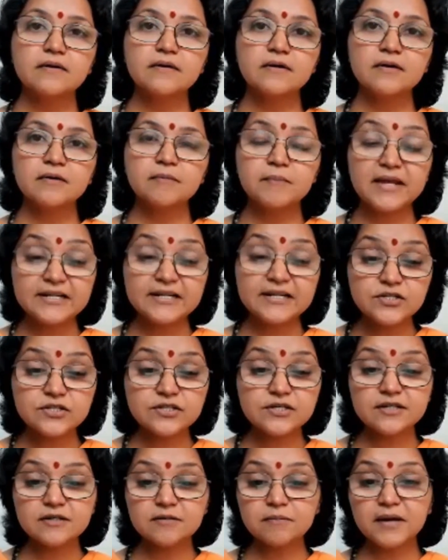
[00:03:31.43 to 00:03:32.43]
uh,
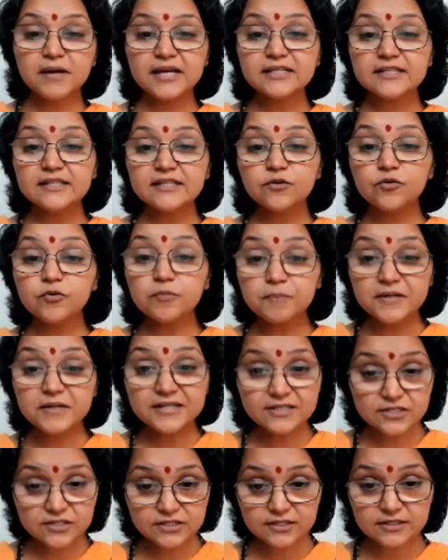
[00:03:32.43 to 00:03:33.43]
mentioned by the
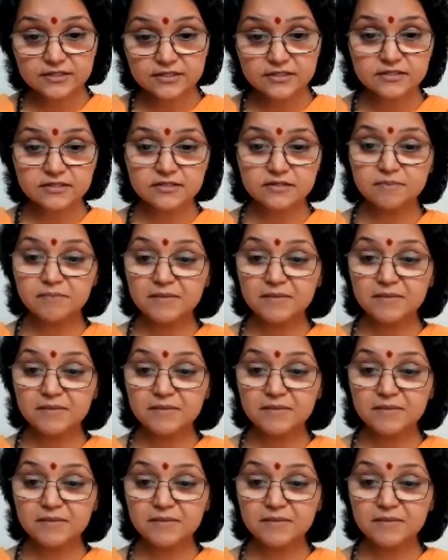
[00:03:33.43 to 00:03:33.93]
Upanishads,